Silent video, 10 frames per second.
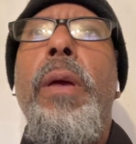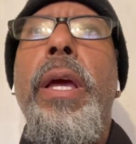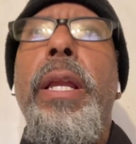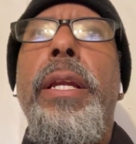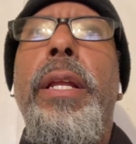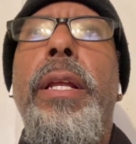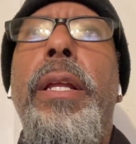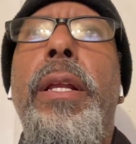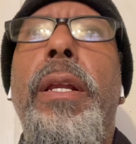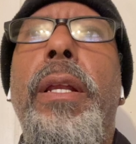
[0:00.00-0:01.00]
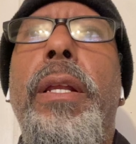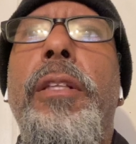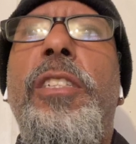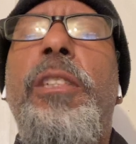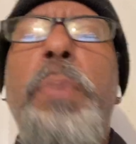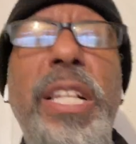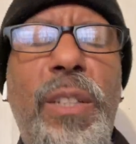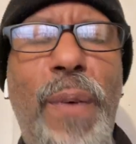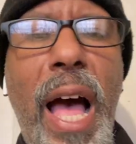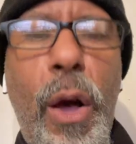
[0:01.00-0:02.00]
it speaks
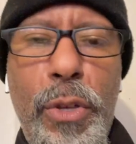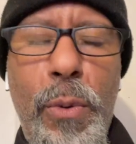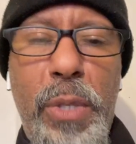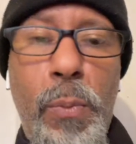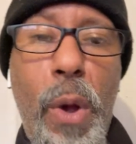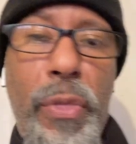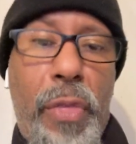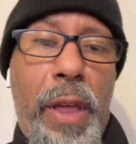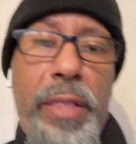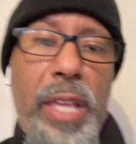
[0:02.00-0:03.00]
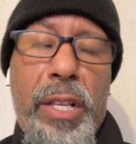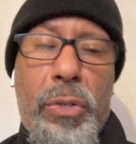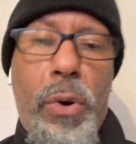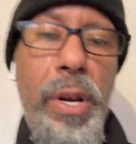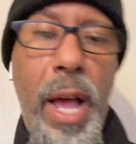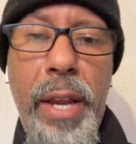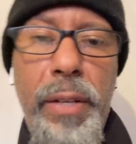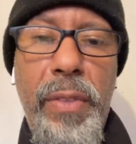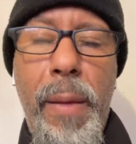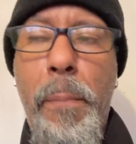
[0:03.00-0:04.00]
volumes, of whether they think so or
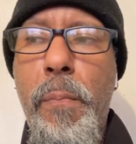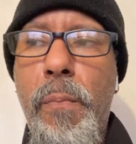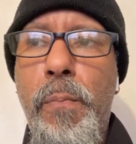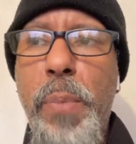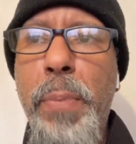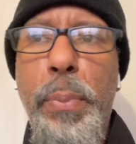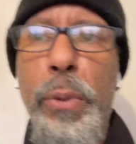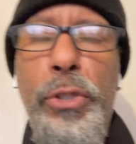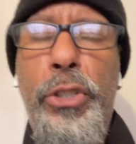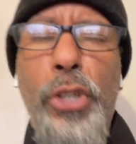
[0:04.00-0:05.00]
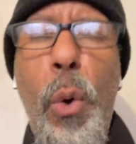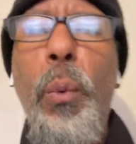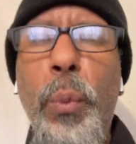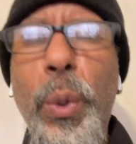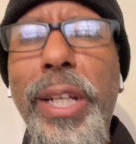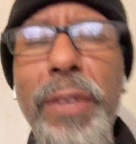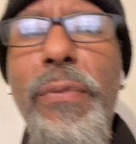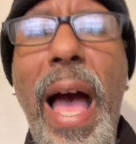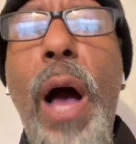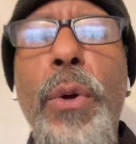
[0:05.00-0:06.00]
not, that people don't really
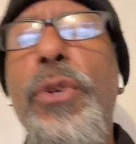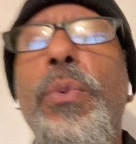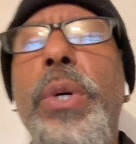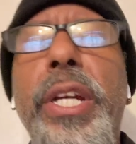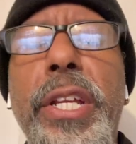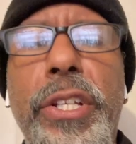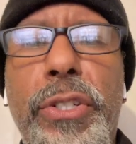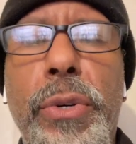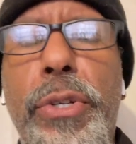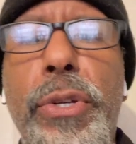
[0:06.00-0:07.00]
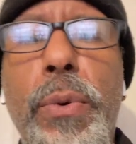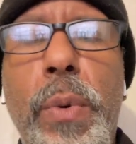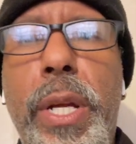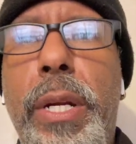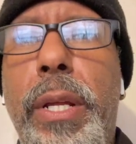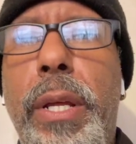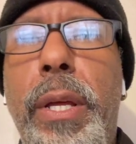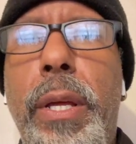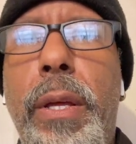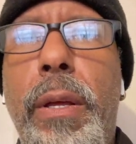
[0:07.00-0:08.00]
value what it is you're doing
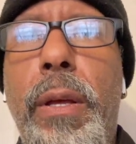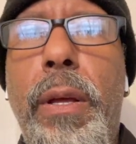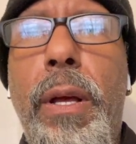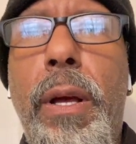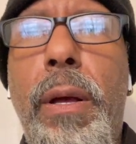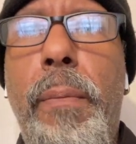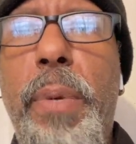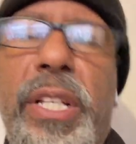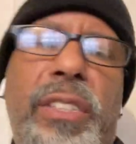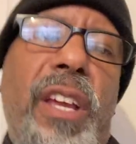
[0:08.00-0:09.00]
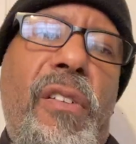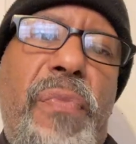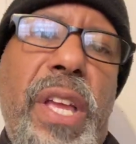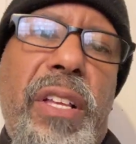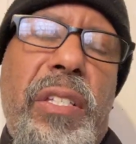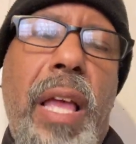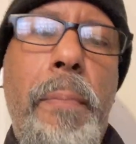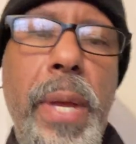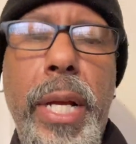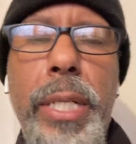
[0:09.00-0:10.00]
because they don't think it's that
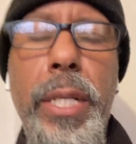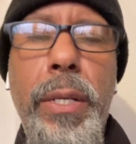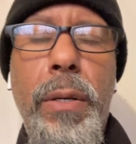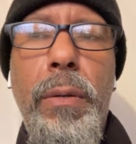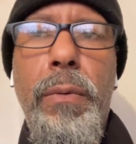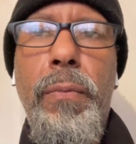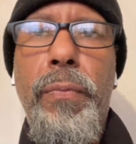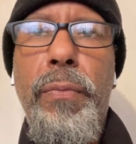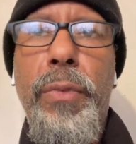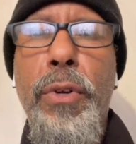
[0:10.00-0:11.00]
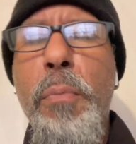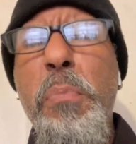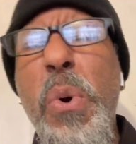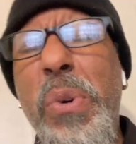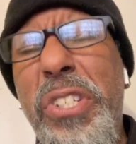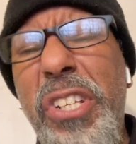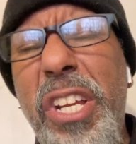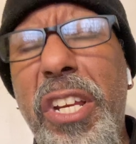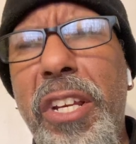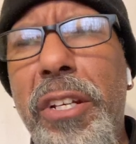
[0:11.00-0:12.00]
big a deal. You're
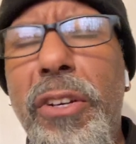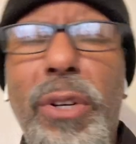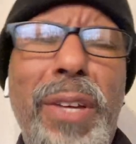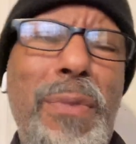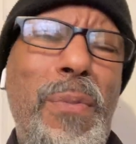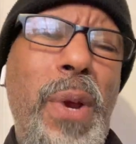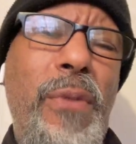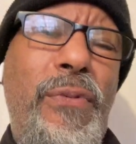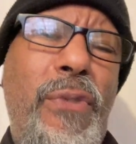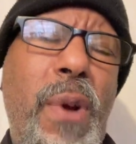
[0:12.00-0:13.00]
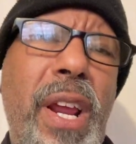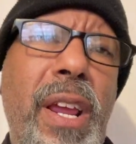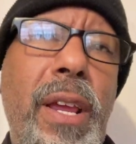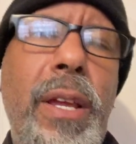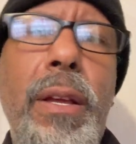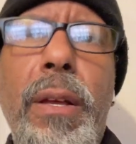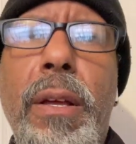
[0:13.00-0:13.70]
mooching, you're living rent-free,